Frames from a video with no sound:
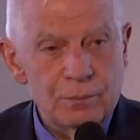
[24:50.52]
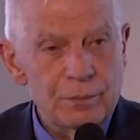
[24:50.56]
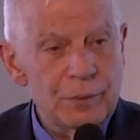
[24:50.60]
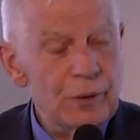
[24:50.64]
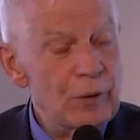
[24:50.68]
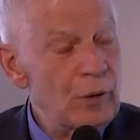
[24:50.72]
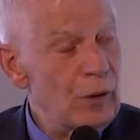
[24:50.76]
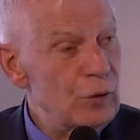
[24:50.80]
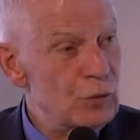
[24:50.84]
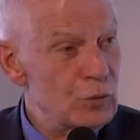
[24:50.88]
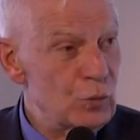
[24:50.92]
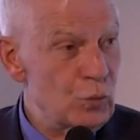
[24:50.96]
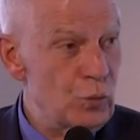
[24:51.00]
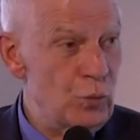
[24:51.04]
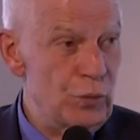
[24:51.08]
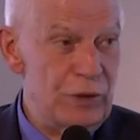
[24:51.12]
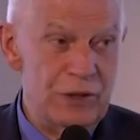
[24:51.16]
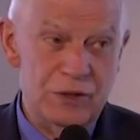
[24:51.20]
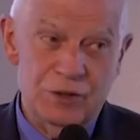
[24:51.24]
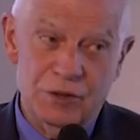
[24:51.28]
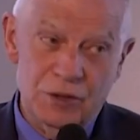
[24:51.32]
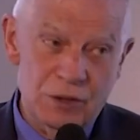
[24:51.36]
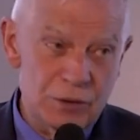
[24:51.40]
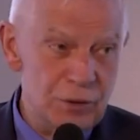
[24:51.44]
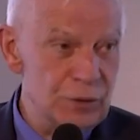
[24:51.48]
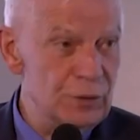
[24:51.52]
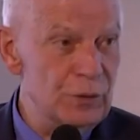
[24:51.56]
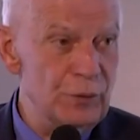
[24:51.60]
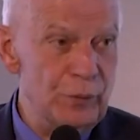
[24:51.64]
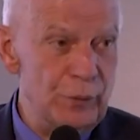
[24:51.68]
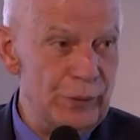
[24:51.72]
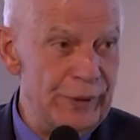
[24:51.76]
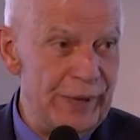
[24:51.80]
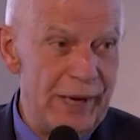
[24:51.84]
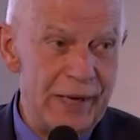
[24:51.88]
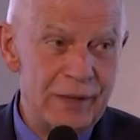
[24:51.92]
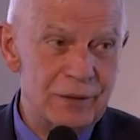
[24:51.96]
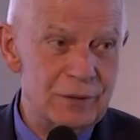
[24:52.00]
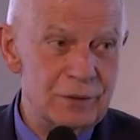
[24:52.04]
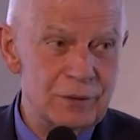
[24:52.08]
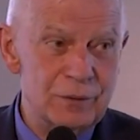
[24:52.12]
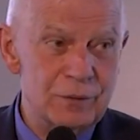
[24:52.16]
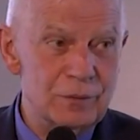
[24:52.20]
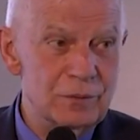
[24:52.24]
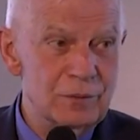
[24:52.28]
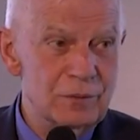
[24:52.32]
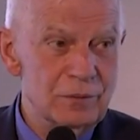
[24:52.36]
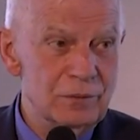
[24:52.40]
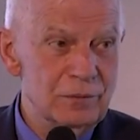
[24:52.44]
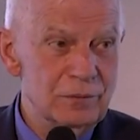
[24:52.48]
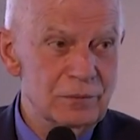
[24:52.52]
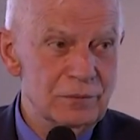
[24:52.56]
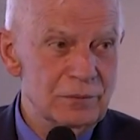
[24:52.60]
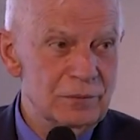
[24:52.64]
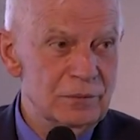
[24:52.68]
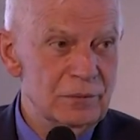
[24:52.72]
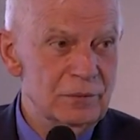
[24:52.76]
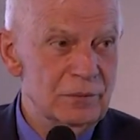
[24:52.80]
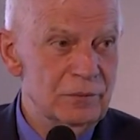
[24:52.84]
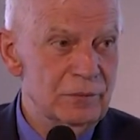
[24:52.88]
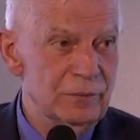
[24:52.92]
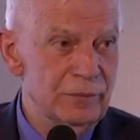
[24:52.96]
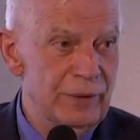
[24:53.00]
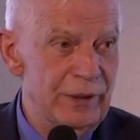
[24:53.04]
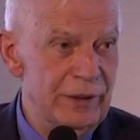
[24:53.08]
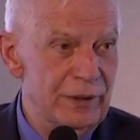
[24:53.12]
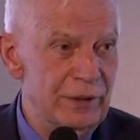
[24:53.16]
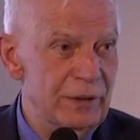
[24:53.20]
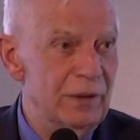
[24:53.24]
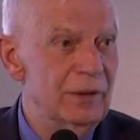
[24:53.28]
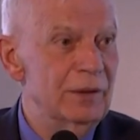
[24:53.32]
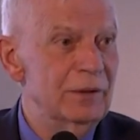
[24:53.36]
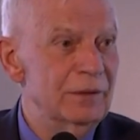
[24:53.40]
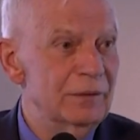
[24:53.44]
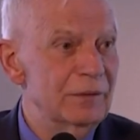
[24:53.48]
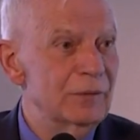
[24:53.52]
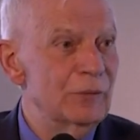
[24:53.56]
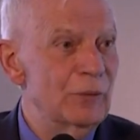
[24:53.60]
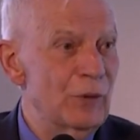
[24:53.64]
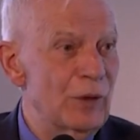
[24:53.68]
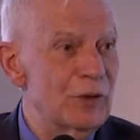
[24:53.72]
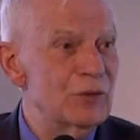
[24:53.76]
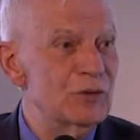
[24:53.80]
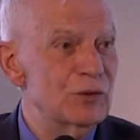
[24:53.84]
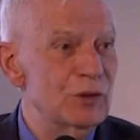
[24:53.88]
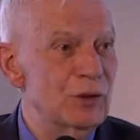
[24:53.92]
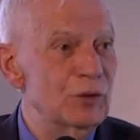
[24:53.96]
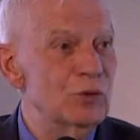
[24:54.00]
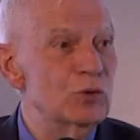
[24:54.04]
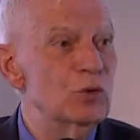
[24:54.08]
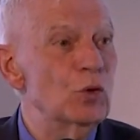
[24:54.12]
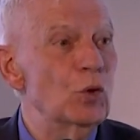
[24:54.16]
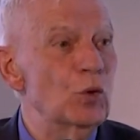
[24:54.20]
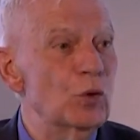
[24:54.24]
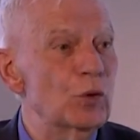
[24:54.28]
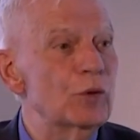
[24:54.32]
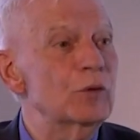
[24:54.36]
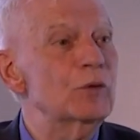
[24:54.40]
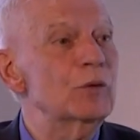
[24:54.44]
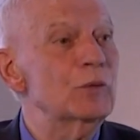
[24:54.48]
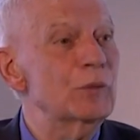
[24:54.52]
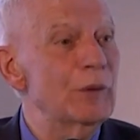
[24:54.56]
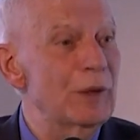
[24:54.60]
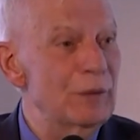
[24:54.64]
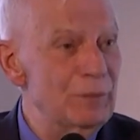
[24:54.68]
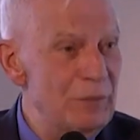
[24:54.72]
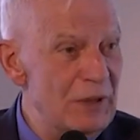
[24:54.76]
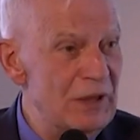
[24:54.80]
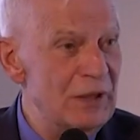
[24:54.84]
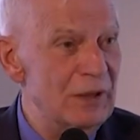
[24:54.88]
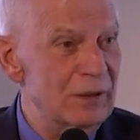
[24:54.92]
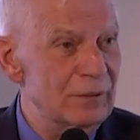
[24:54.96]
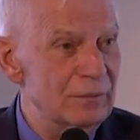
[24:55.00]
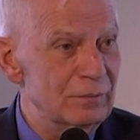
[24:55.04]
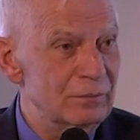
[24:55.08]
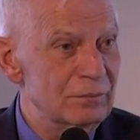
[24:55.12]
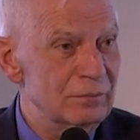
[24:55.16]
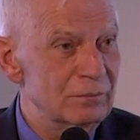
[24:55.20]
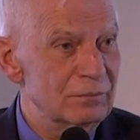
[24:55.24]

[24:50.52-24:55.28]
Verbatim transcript: because we didn't react it when Russia took Crimea.